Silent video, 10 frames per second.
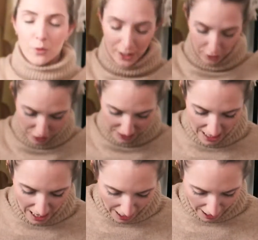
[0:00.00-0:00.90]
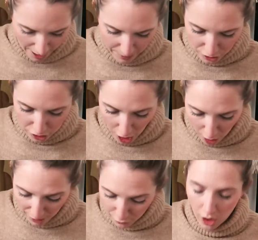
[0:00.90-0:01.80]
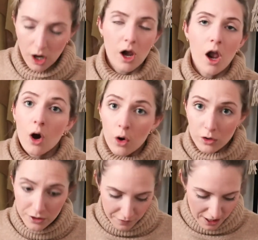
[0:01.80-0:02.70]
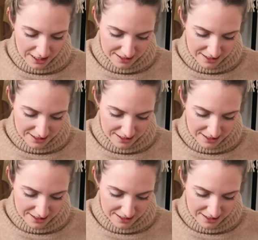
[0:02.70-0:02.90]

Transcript: we're good. So I've got loads of this.